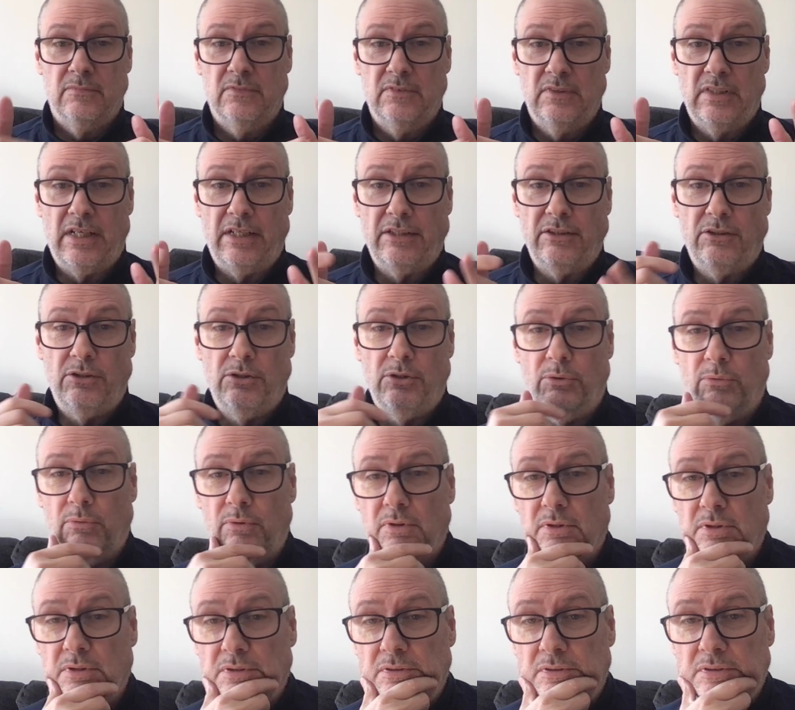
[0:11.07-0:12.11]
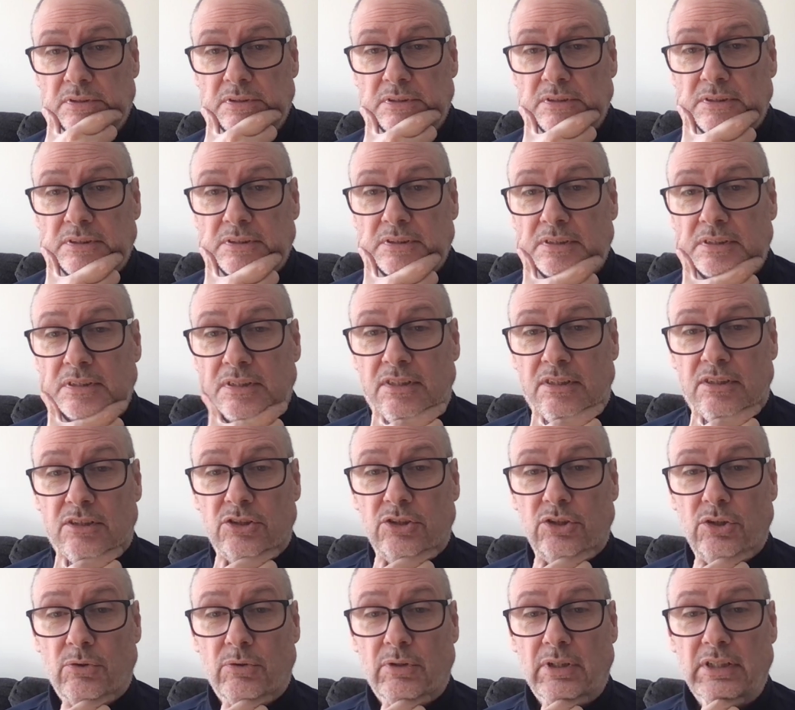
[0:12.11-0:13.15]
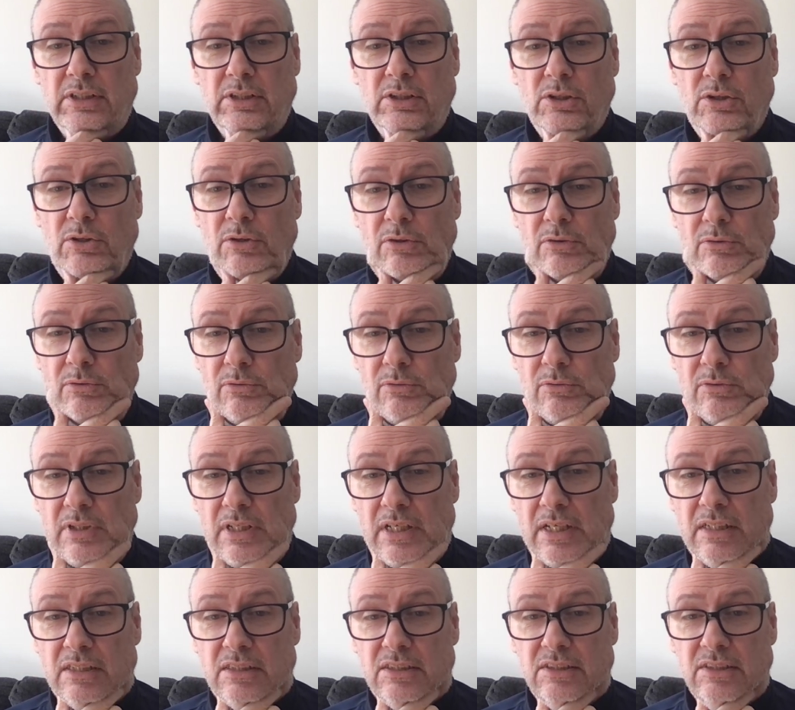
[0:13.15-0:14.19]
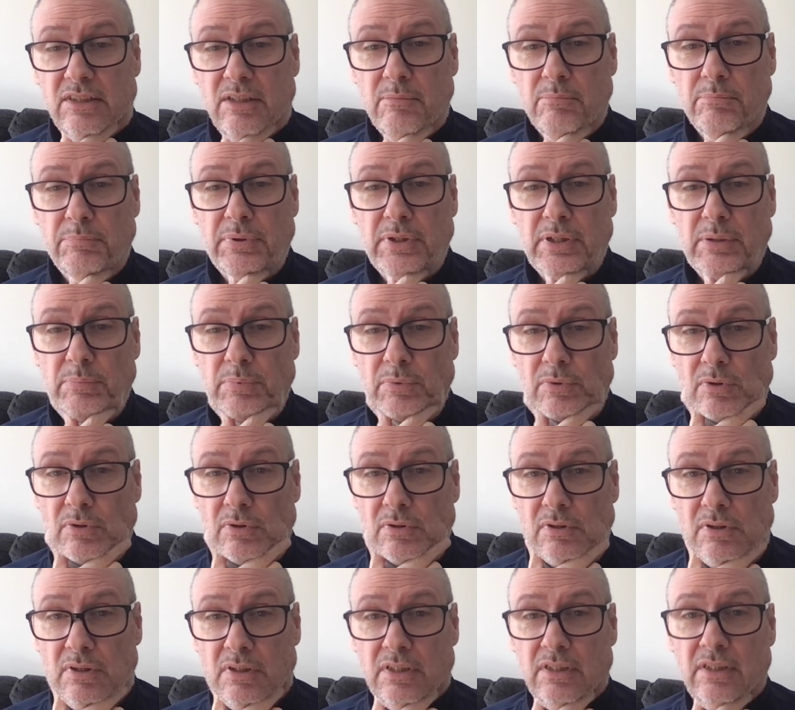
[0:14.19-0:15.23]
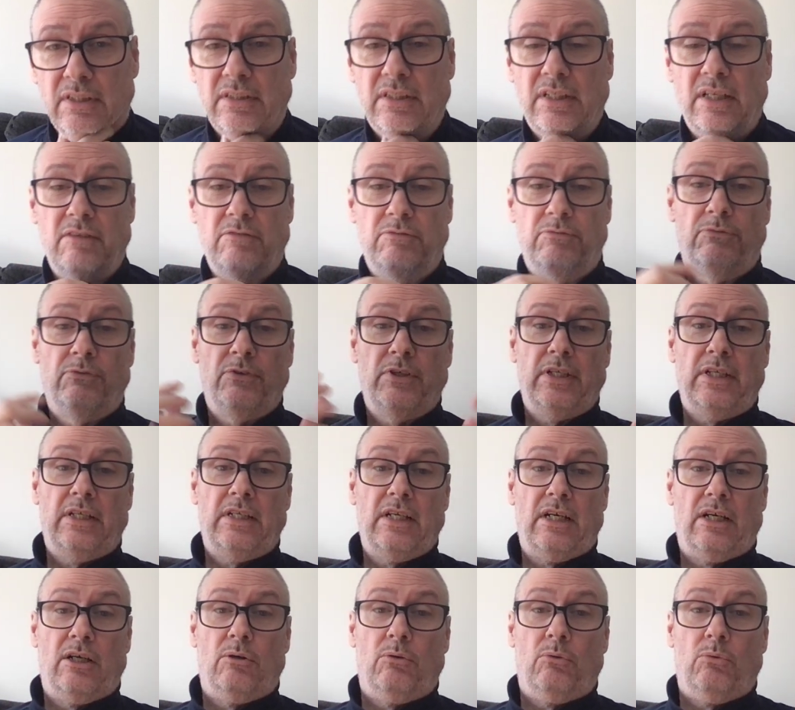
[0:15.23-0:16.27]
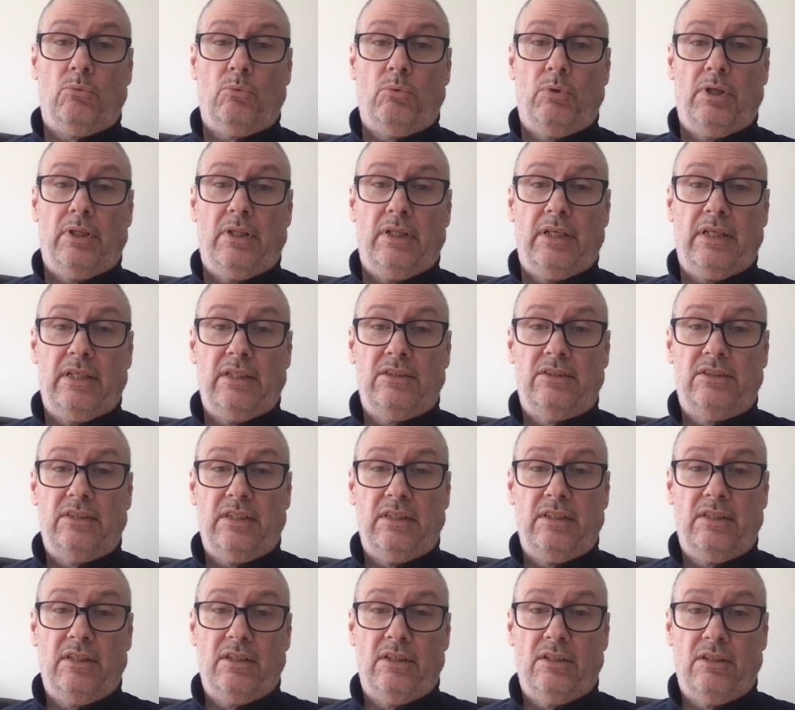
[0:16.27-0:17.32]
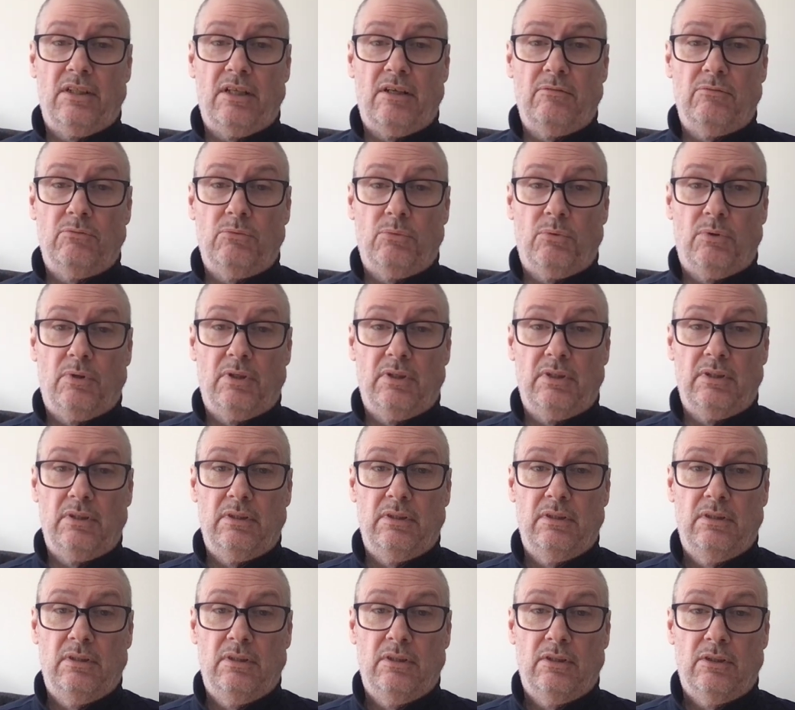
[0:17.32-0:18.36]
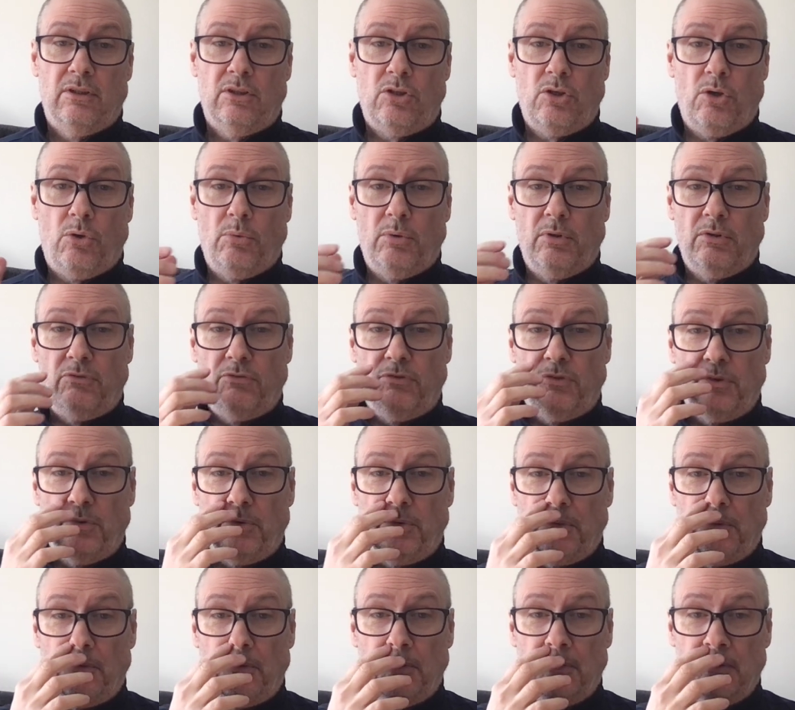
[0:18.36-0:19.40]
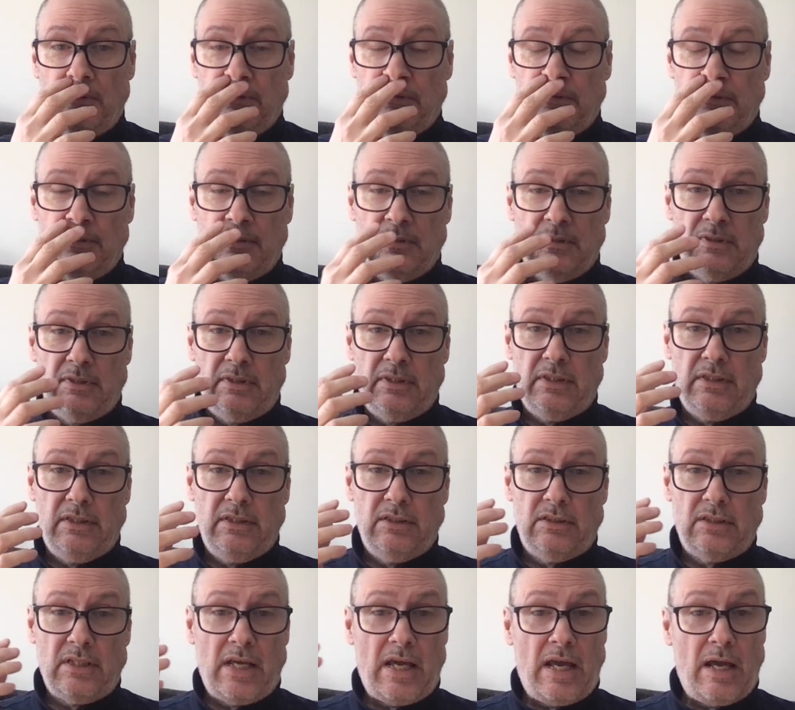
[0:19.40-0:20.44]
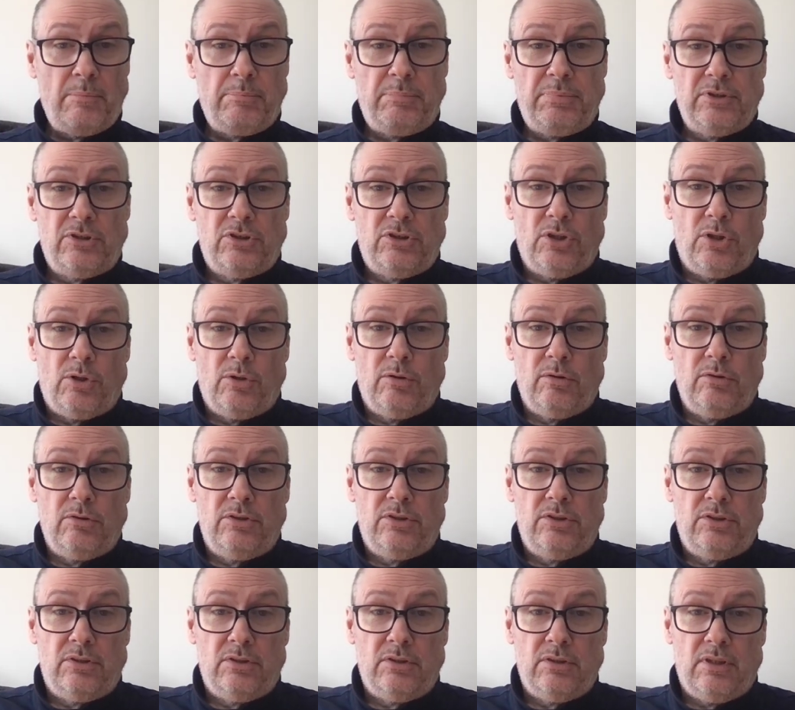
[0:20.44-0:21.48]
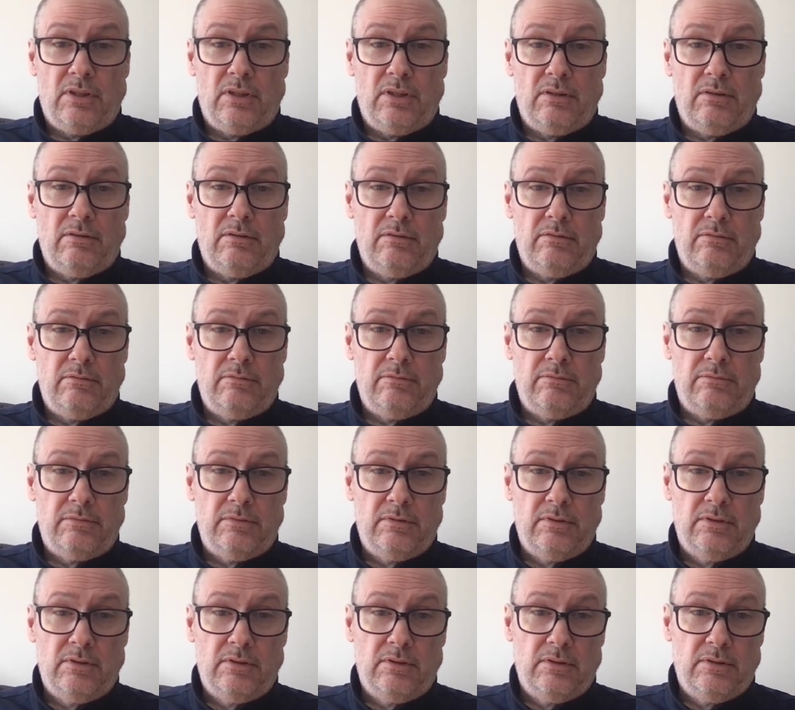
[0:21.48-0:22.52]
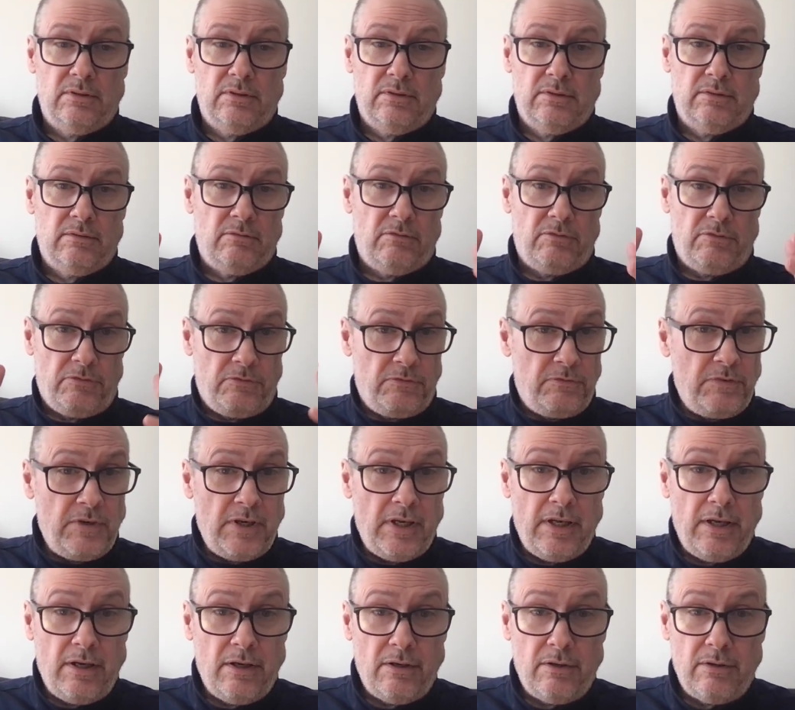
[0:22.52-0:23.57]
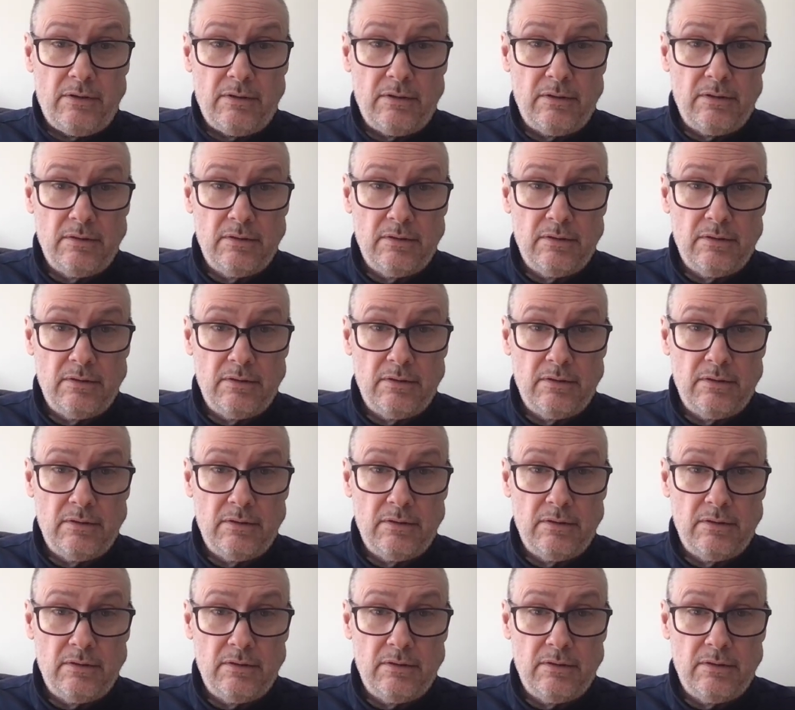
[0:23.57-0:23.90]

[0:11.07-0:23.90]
How you doing? So I know that some people, they freak out when they see their loved one going through these episodes of fear,